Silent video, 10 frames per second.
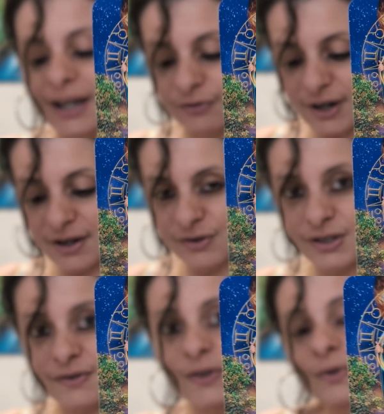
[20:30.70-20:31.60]
And for
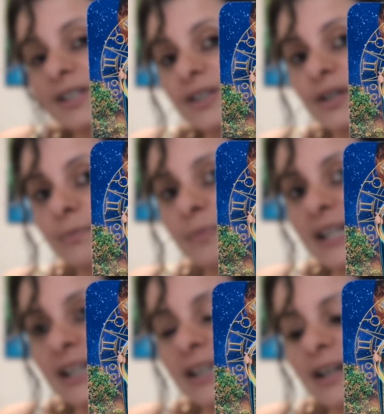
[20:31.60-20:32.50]
others of you, this could
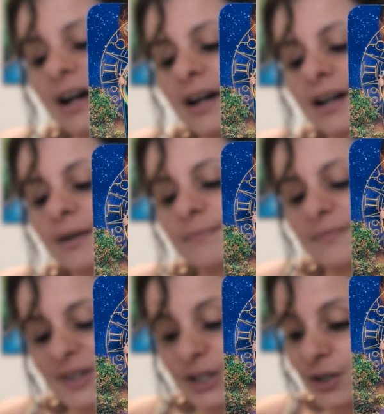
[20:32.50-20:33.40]
be,
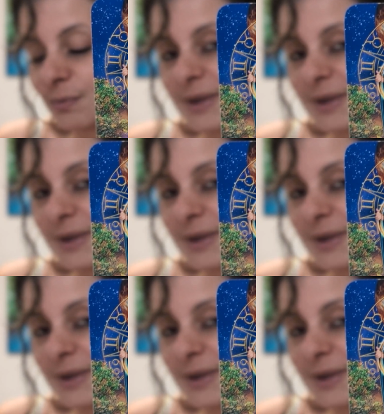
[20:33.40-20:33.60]
um, you know,